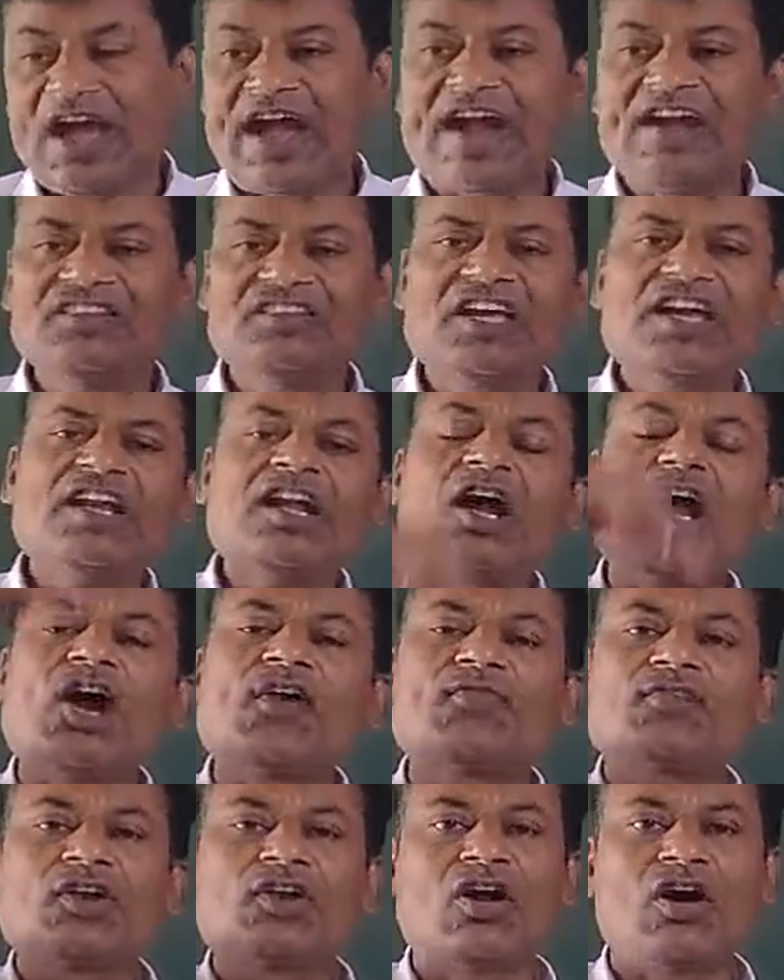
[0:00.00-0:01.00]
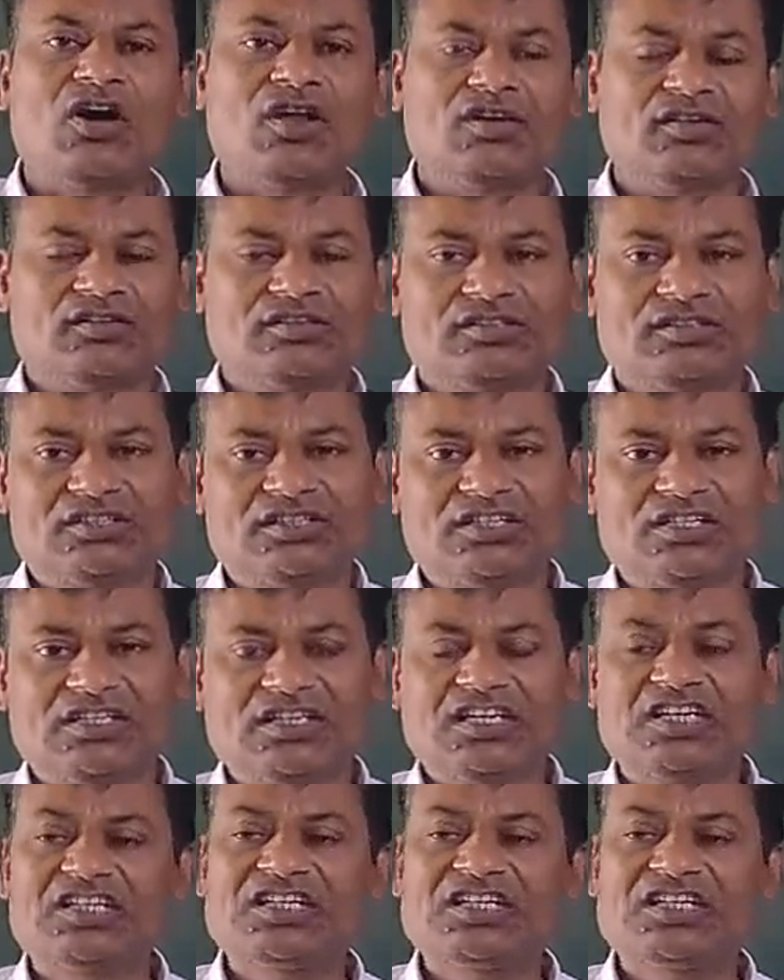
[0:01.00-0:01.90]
And then after all,